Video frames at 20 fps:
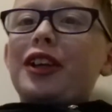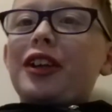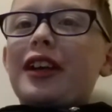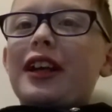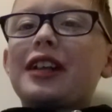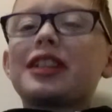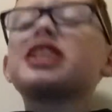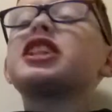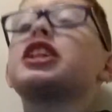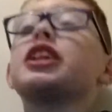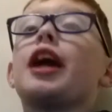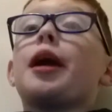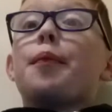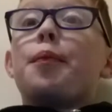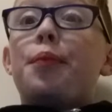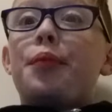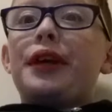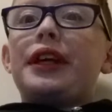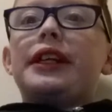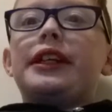our house. It's not
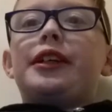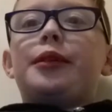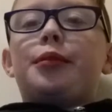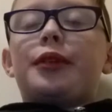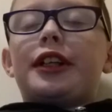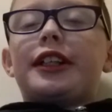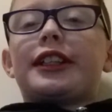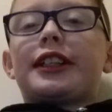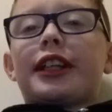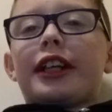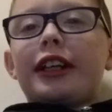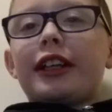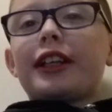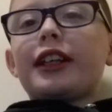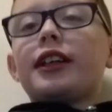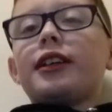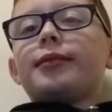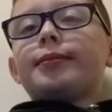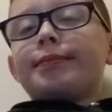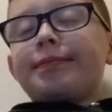big, but it's like
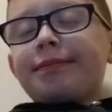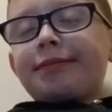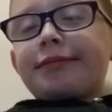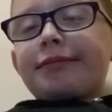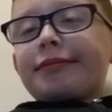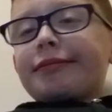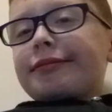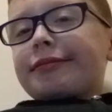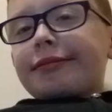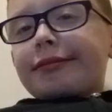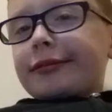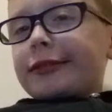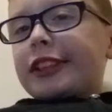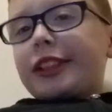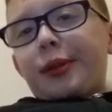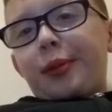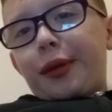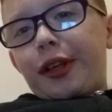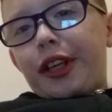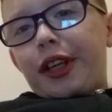it's
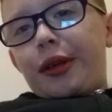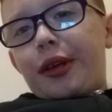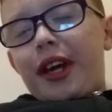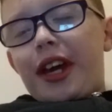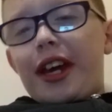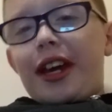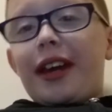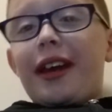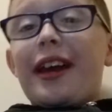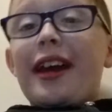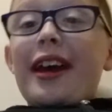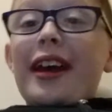pretty okay.